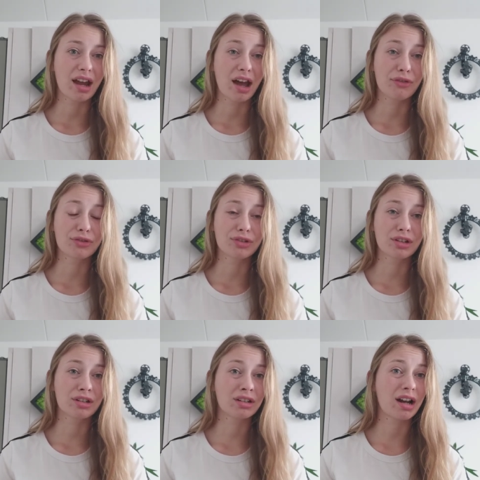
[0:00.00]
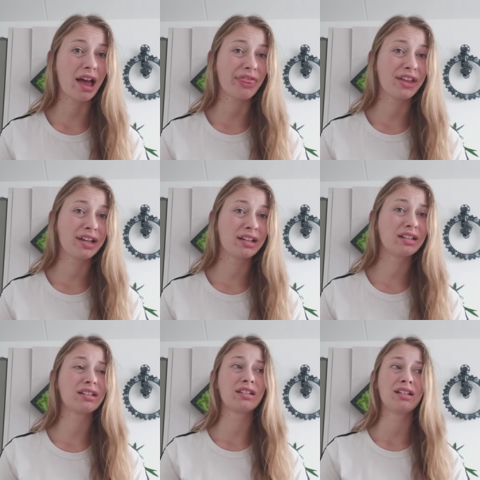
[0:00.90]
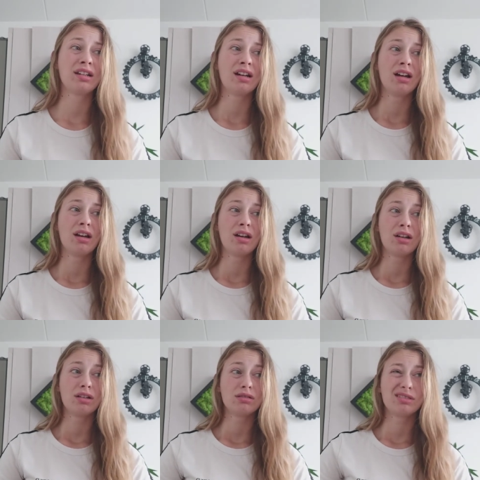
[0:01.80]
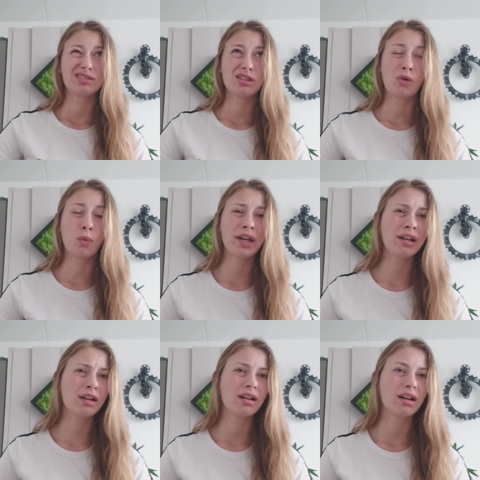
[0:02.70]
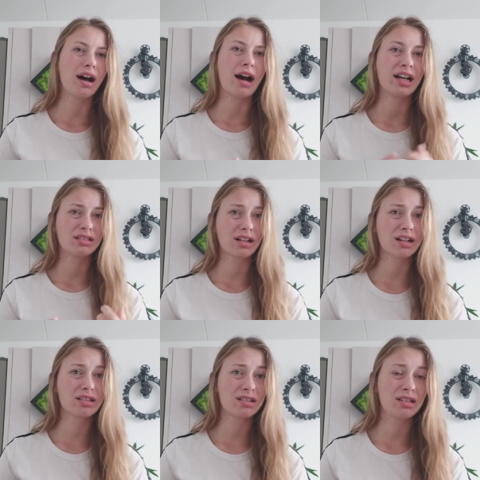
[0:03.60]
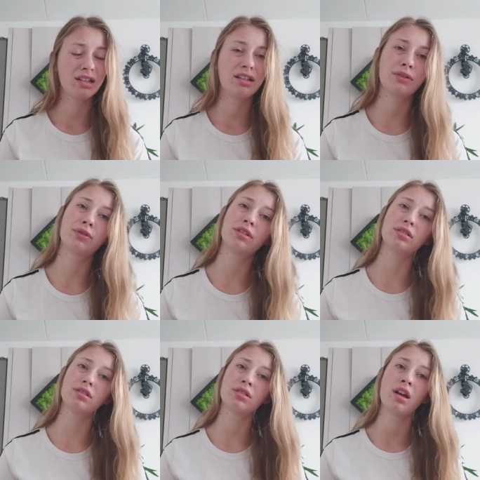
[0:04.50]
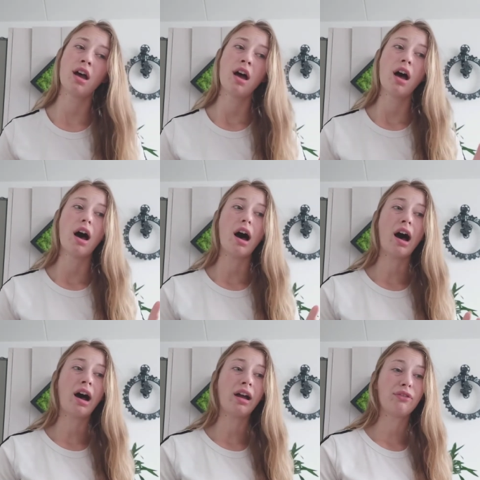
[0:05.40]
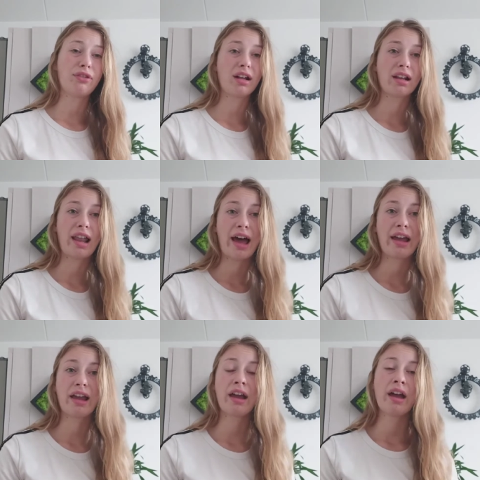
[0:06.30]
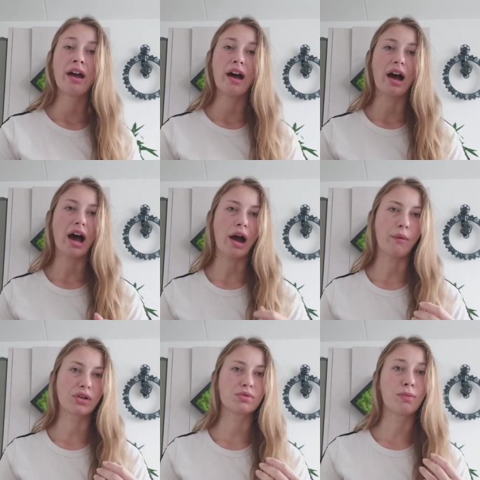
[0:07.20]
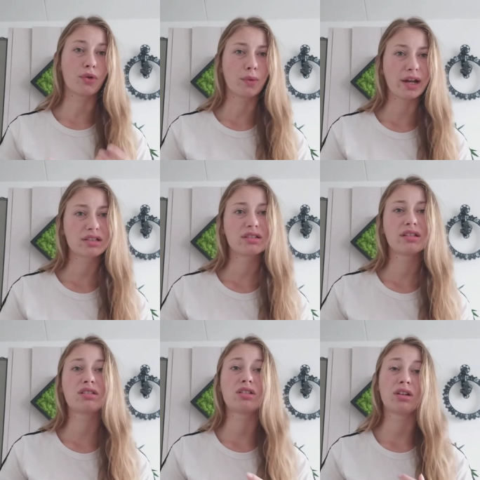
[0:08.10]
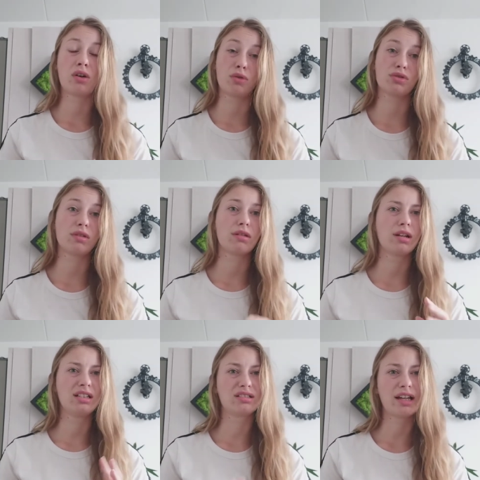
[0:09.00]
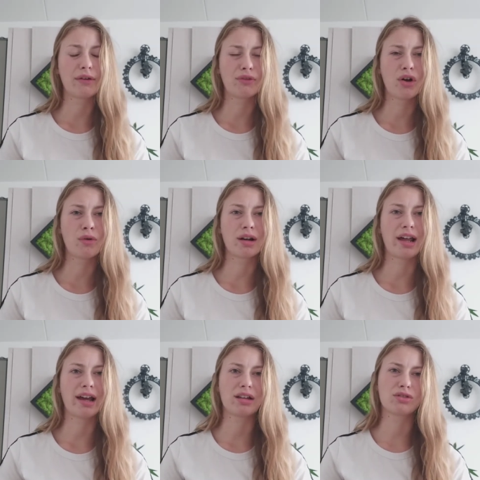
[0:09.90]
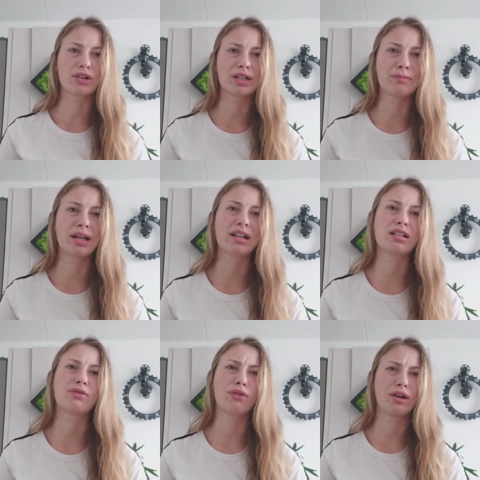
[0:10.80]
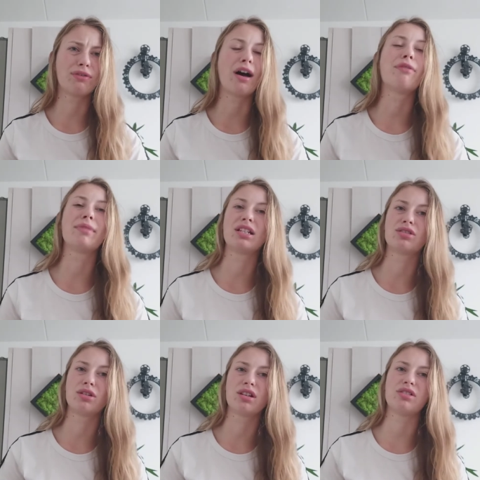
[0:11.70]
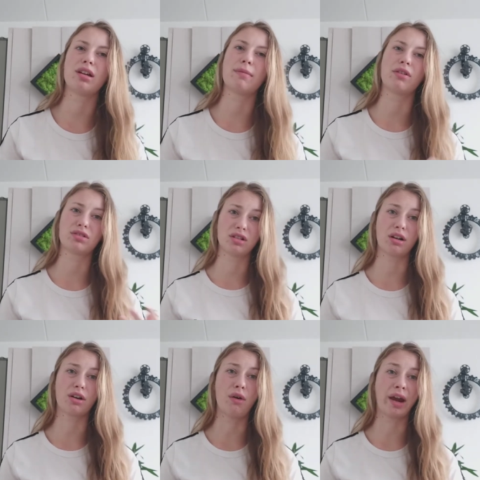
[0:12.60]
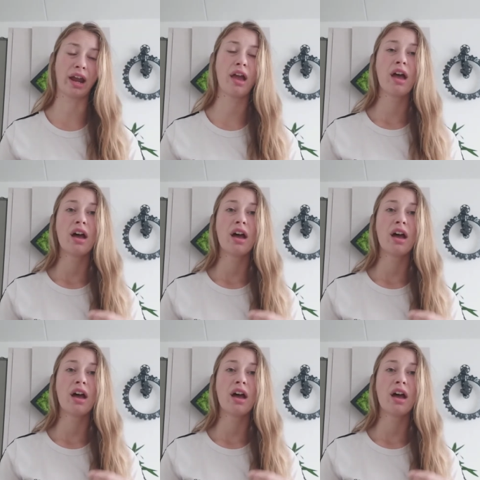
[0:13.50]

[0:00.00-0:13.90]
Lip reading: After I think a week, I started to see a difference. I felt like I was more rested. So instead of going like 30 minutes, 45 minutes to the gym, I would start going